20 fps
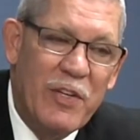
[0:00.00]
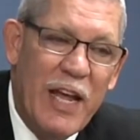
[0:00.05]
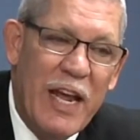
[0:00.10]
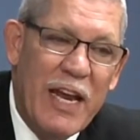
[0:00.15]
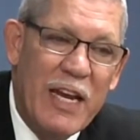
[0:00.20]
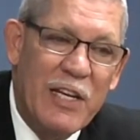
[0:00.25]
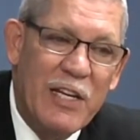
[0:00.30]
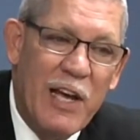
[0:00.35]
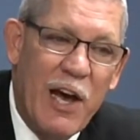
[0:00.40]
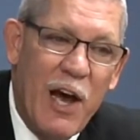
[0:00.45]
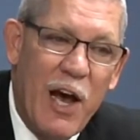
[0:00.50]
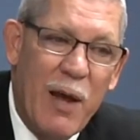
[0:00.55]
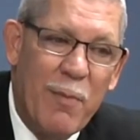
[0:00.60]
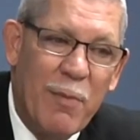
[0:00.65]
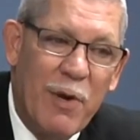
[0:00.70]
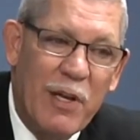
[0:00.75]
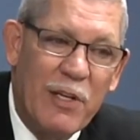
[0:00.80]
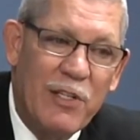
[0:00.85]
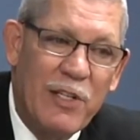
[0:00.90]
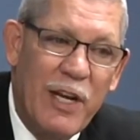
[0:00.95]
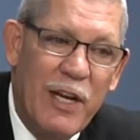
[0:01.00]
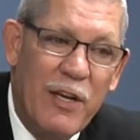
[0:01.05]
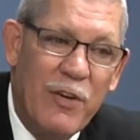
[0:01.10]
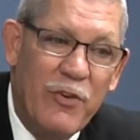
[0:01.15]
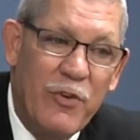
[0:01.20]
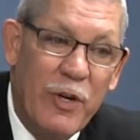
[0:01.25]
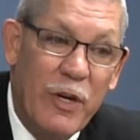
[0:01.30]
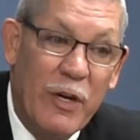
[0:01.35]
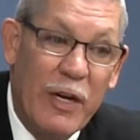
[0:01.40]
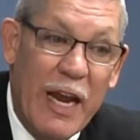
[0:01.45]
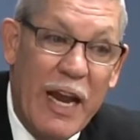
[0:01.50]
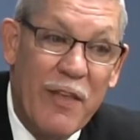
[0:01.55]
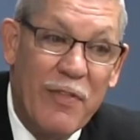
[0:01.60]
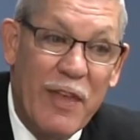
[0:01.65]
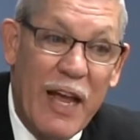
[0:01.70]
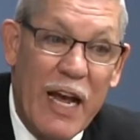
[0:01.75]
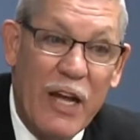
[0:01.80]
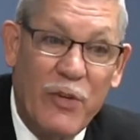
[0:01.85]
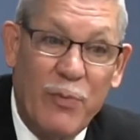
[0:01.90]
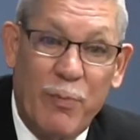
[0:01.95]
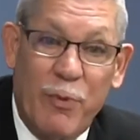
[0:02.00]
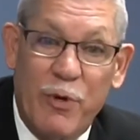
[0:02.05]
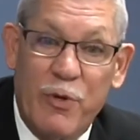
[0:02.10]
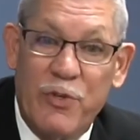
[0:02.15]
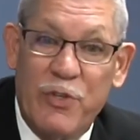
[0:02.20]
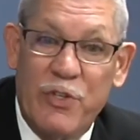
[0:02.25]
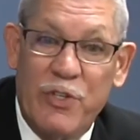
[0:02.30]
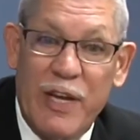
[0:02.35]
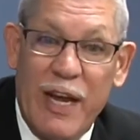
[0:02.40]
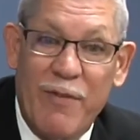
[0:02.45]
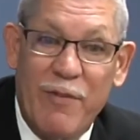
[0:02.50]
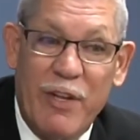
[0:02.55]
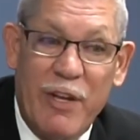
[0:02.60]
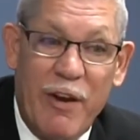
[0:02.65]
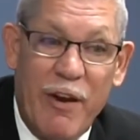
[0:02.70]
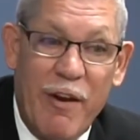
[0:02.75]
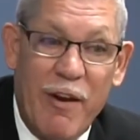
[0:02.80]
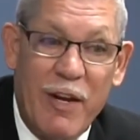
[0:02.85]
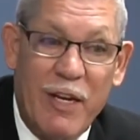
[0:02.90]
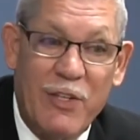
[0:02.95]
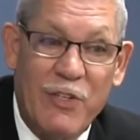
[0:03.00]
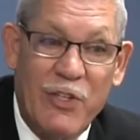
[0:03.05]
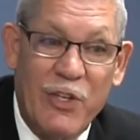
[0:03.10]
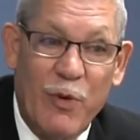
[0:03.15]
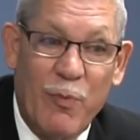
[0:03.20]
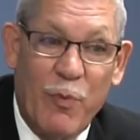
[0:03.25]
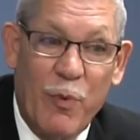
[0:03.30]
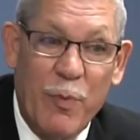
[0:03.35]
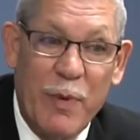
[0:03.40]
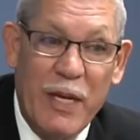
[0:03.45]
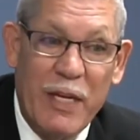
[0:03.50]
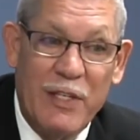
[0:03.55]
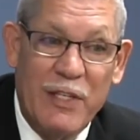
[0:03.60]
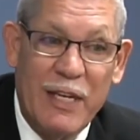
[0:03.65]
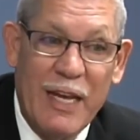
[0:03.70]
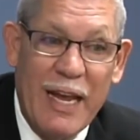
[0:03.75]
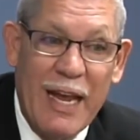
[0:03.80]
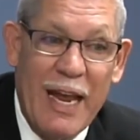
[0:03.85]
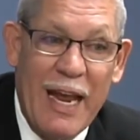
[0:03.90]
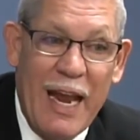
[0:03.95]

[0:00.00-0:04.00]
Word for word: day and time, like I said, there's nearly 8,000 persons having to carry concealed permits,